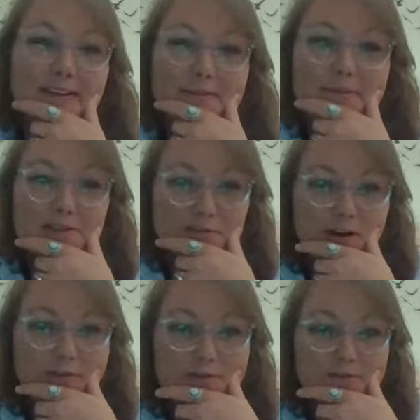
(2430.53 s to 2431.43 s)
The
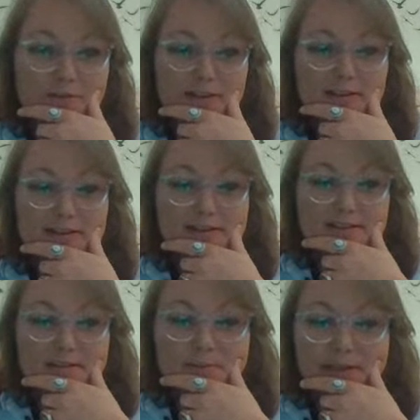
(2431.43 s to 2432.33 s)
giraffes were found near
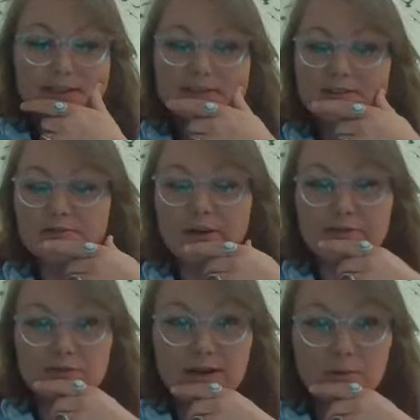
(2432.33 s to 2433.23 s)
Still Bay,
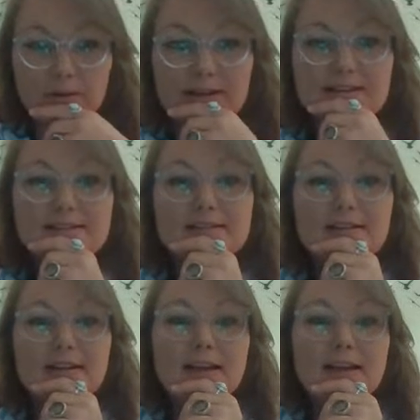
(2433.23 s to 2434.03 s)
giraffe trackways,